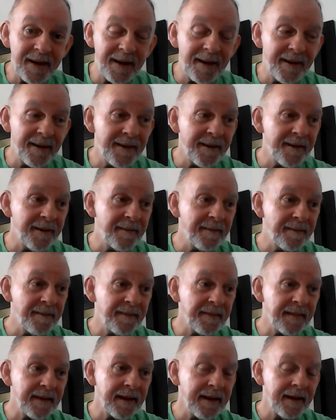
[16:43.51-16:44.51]
The
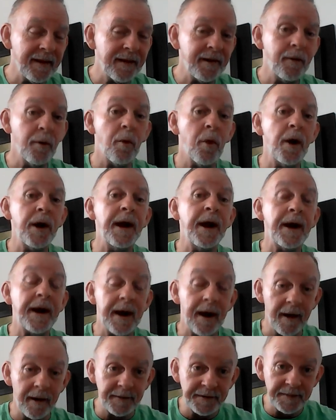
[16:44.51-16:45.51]
one that
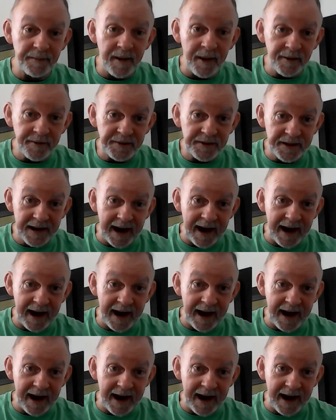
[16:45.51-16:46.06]
caused most